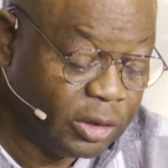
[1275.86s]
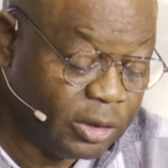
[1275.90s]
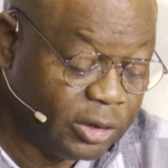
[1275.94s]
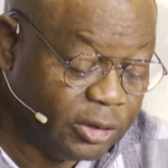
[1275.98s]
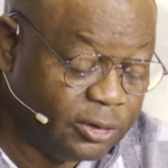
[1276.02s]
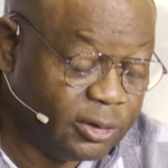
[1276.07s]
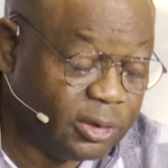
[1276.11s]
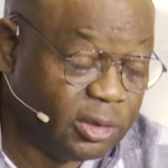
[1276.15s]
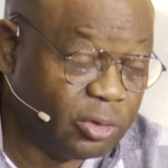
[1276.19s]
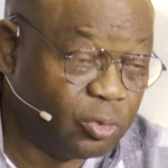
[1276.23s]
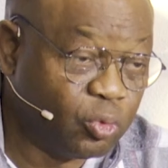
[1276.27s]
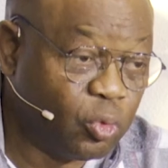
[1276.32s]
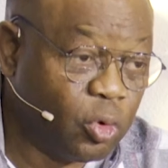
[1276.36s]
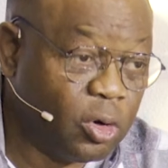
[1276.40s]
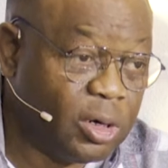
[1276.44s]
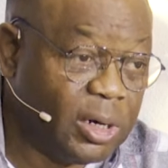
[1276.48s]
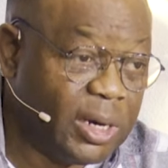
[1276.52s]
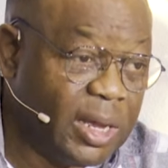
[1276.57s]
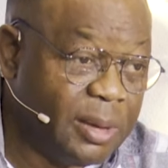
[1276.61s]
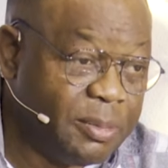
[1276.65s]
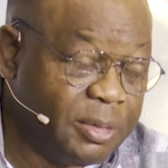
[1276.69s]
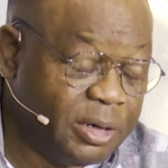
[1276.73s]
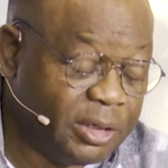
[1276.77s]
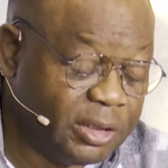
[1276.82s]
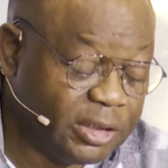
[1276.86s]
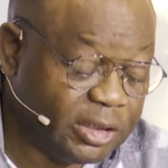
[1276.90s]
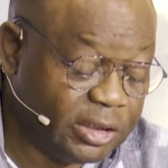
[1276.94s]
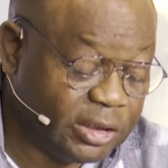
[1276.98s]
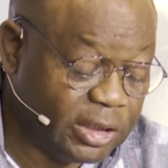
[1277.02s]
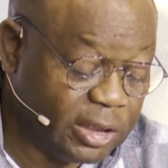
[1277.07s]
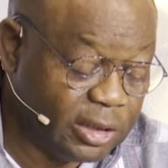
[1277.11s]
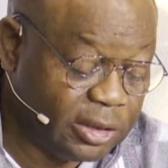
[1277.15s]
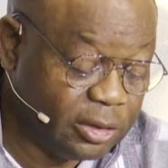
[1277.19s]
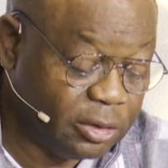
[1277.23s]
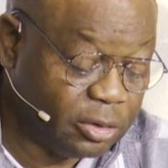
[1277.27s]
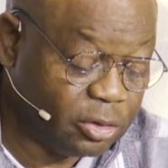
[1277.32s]
This is what
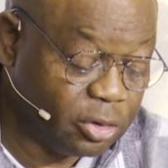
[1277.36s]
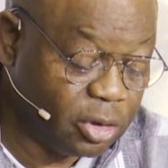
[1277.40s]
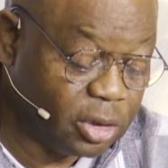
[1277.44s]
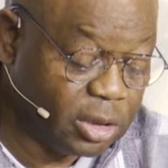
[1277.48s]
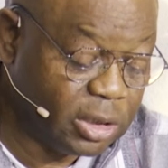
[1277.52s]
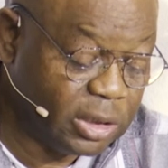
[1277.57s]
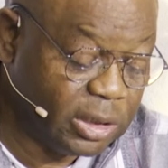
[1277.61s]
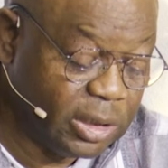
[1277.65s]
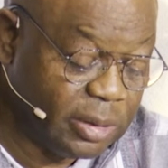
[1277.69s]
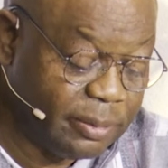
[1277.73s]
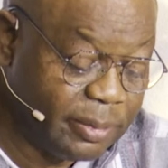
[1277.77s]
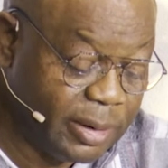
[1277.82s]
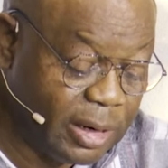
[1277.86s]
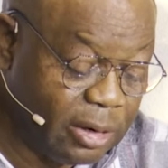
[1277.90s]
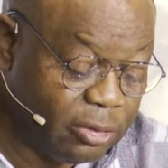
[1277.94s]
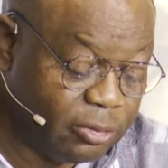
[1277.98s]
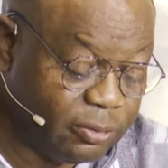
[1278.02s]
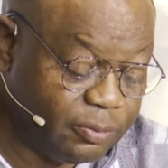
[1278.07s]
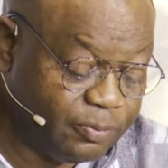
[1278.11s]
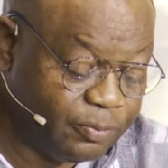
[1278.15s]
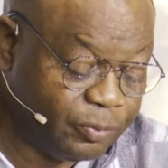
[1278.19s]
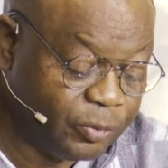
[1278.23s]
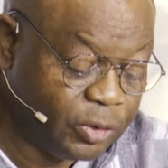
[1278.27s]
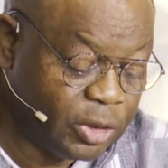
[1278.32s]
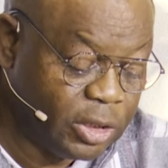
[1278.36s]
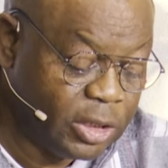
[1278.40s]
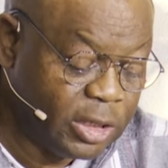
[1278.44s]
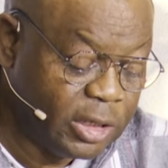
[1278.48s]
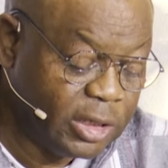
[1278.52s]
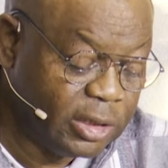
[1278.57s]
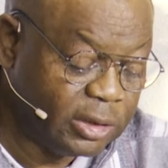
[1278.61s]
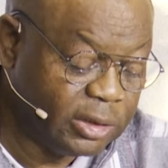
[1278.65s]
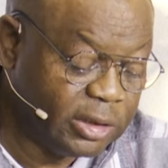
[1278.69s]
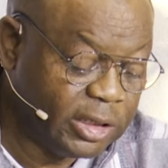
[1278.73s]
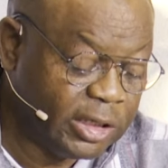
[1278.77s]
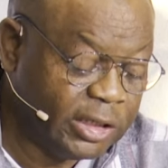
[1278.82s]
lamentation is talking about.
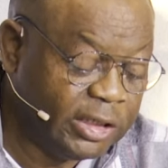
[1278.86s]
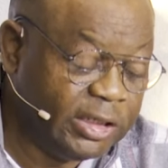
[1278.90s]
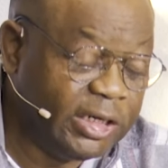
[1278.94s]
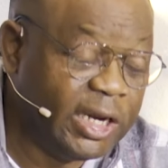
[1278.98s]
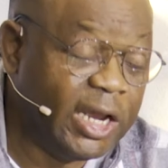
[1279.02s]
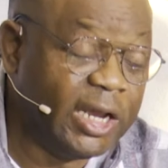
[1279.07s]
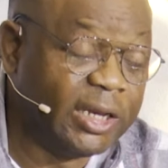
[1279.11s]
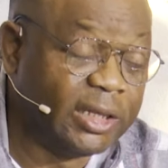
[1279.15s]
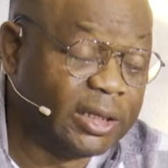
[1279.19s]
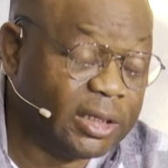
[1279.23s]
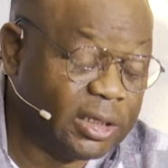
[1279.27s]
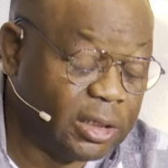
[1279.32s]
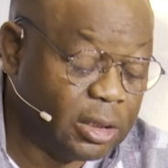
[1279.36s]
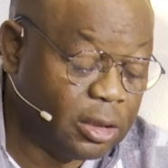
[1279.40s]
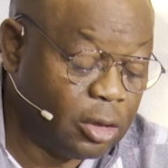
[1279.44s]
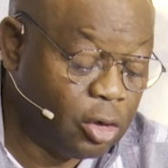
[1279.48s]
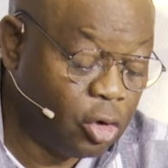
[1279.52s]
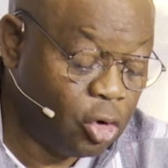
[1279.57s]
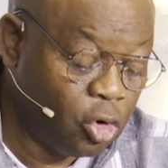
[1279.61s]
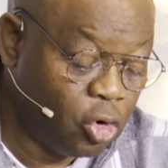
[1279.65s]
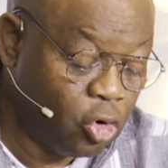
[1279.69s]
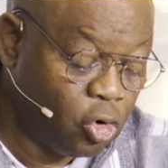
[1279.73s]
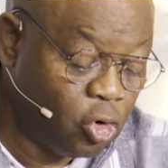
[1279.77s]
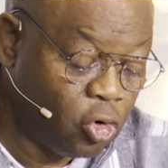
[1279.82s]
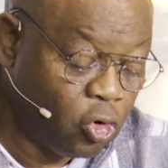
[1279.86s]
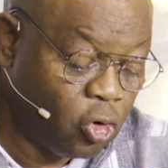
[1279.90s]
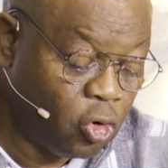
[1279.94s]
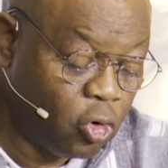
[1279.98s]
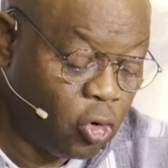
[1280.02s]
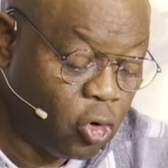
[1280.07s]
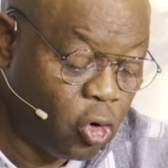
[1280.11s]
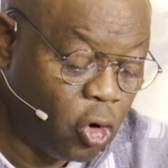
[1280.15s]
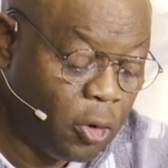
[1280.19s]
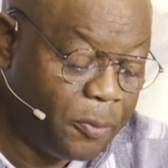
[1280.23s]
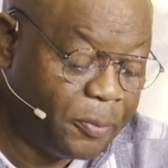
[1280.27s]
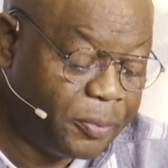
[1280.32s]
He said, Yet
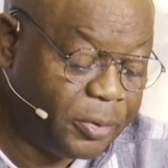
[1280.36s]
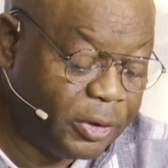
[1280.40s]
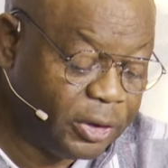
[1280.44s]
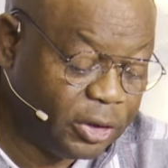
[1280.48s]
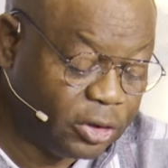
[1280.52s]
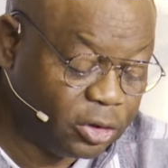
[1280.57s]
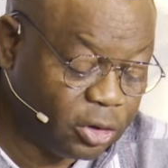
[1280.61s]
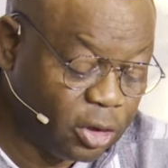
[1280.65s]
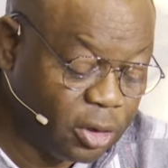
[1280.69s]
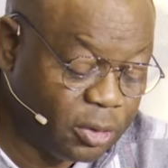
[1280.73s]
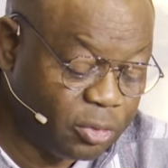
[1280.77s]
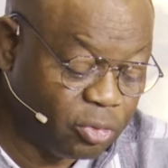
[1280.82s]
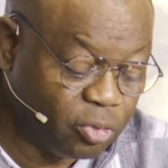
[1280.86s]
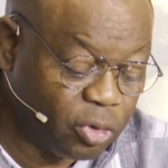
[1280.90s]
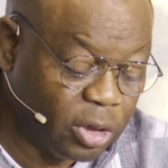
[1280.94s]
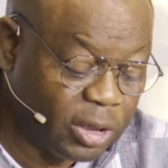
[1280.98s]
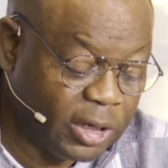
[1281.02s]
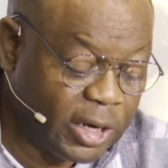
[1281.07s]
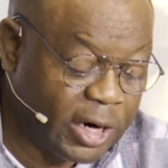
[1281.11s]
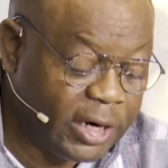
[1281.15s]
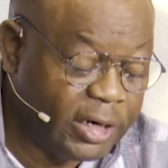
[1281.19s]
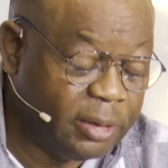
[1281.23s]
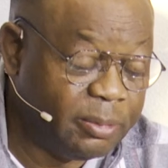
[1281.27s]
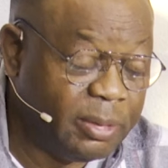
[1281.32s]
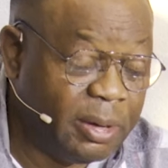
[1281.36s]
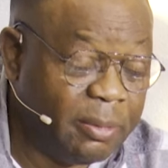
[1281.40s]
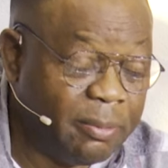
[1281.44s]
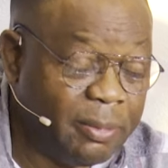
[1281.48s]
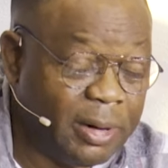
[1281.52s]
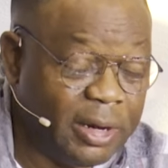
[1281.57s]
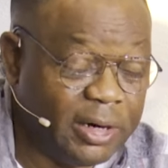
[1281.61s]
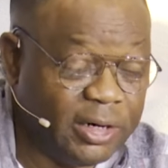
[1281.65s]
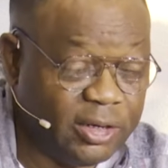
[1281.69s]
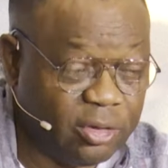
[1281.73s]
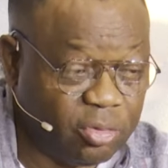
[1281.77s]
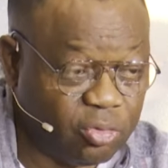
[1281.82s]
hope returns when I
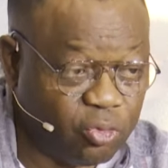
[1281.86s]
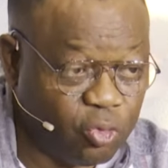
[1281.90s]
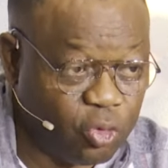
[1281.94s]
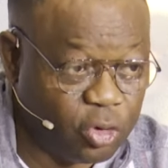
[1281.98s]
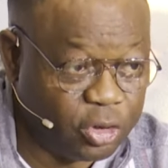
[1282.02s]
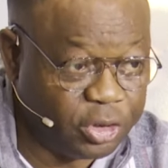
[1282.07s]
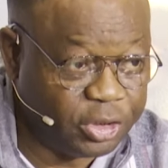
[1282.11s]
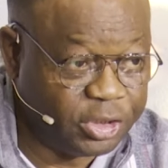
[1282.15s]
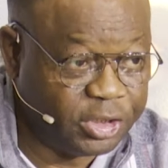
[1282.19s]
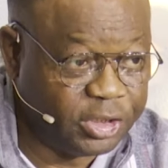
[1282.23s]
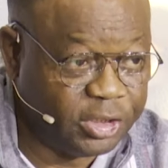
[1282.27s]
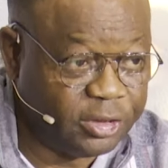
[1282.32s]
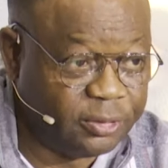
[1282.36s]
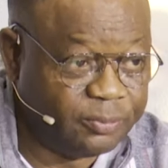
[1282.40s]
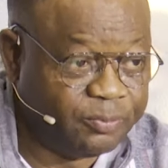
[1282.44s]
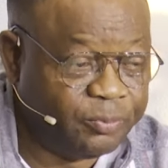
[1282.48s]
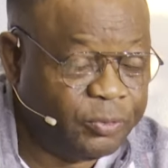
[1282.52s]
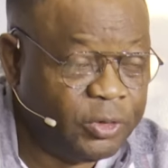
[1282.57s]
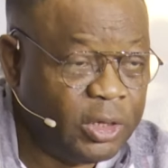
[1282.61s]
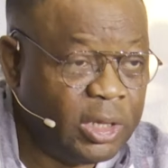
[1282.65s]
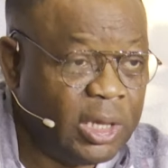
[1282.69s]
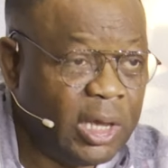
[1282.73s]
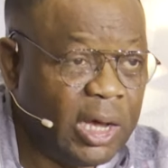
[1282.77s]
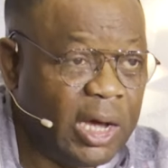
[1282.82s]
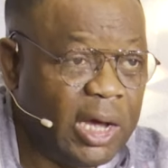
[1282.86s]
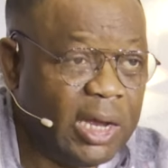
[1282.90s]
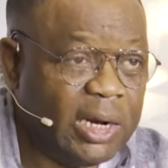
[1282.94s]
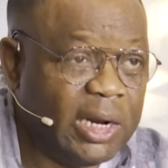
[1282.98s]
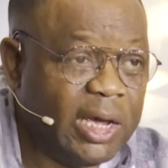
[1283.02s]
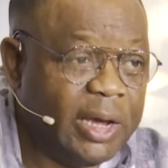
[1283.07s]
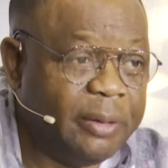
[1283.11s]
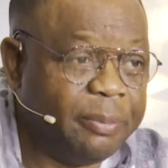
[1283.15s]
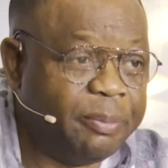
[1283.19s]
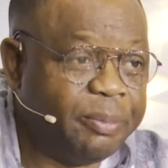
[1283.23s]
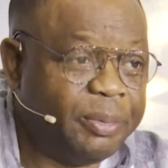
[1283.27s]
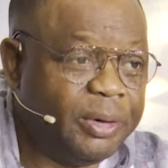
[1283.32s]
remember this one thing.
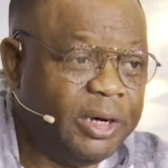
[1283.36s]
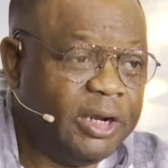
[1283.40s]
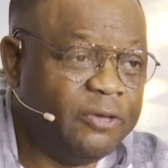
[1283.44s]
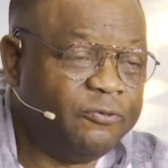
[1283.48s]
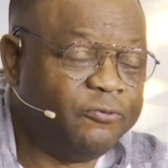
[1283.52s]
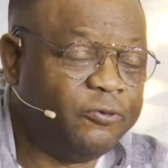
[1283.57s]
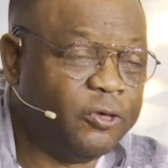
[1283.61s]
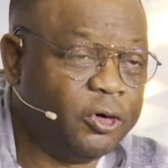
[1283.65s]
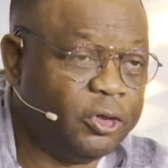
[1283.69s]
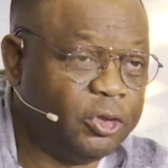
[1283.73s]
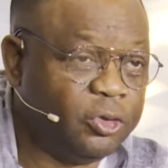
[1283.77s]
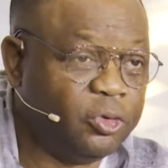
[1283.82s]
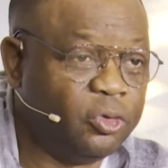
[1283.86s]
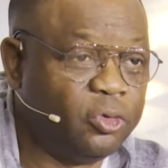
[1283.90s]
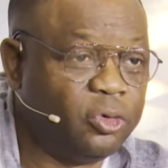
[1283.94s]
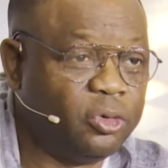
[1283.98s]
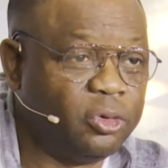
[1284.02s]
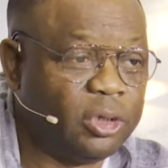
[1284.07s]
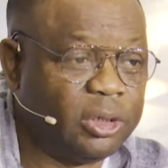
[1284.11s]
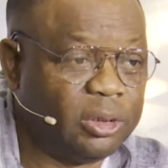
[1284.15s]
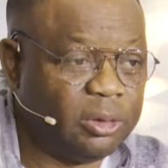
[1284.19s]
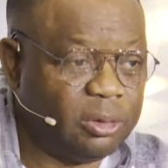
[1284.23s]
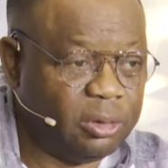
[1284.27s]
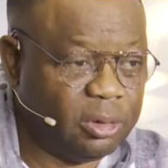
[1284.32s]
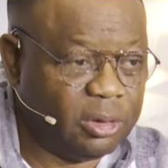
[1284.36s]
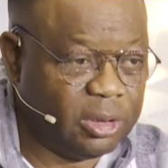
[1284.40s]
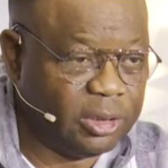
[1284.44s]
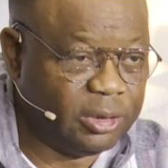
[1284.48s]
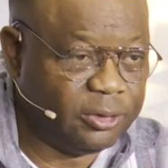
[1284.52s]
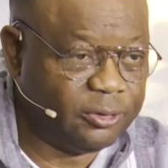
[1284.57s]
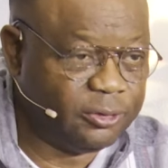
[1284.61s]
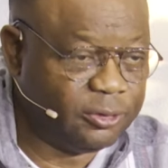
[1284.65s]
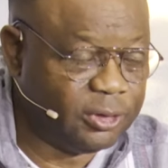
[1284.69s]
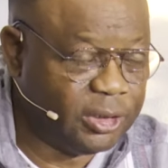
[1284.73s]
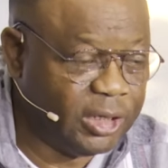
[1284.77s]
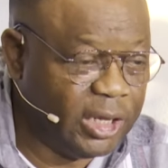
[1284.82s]
And I pray for you
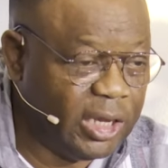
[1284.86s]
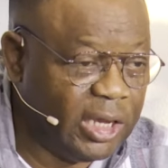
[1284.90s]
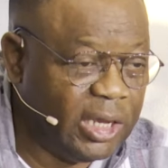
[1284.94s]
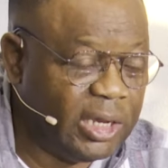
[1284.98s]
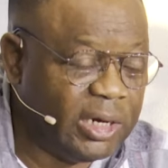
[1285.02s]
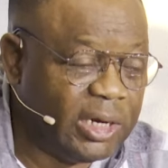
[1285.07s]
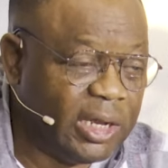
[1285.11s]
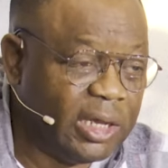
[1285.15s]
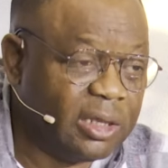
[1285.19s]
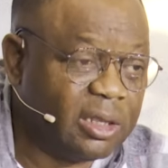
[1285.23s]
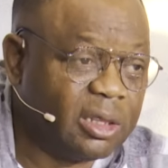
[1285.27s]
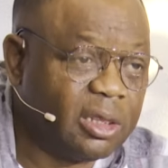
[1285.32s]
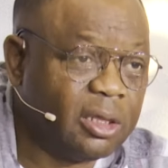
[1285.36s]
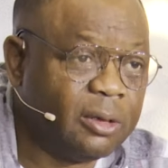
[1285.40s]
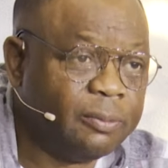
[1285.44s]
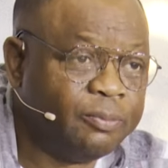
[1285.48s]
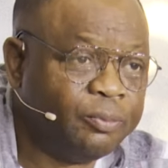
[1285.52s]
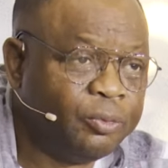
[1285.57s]
this day that